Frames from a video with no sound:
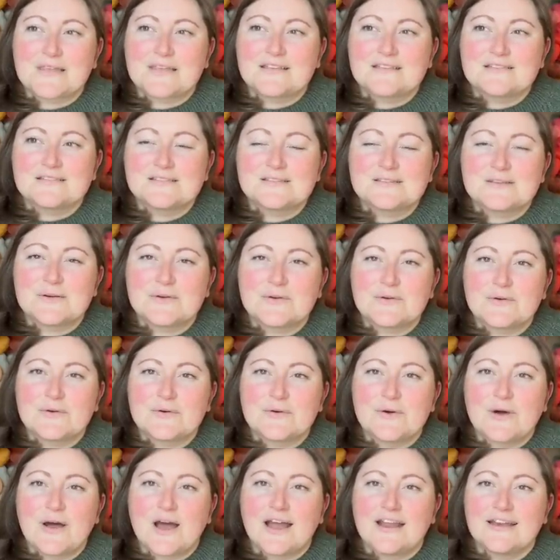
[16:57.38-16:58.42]

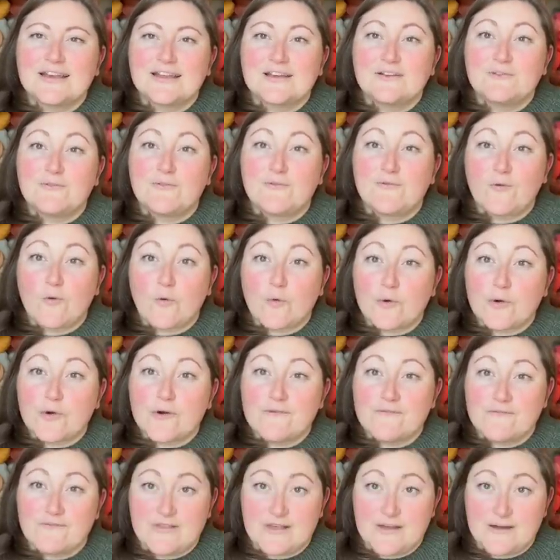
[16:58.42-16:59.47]
So I knit 4
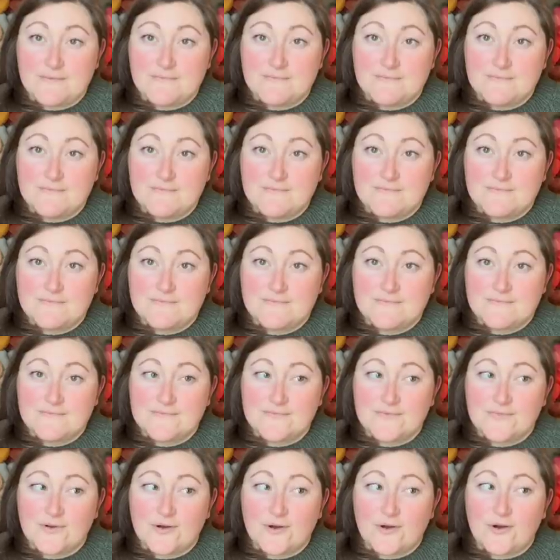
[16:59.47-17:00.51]
of them
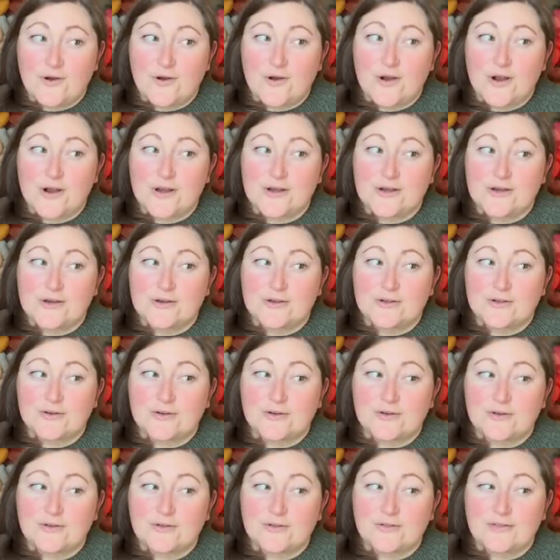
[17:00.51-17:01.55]
on
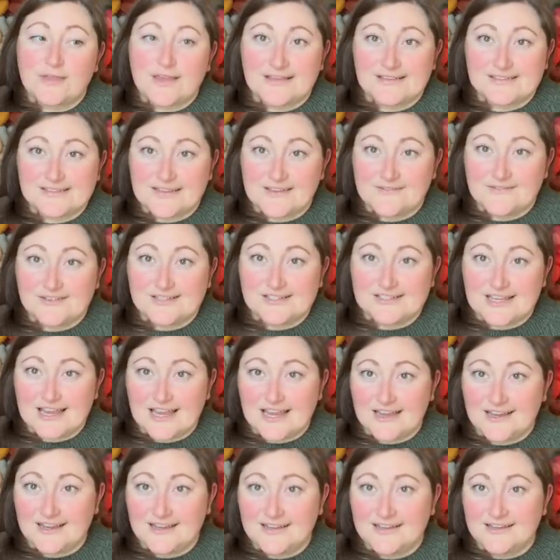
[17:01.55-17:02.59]
Thanksgiving
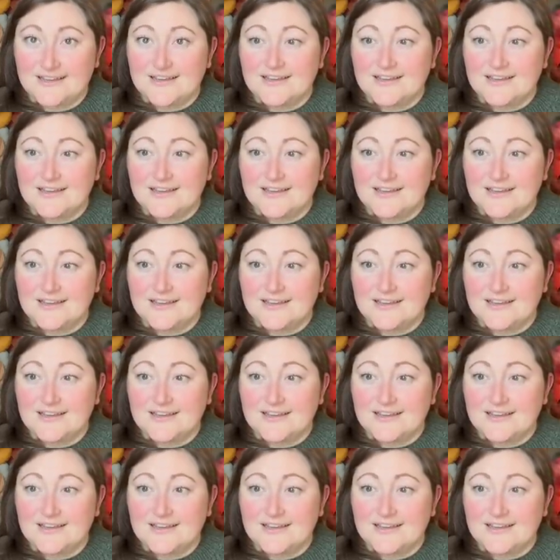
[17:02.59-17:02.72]
Day,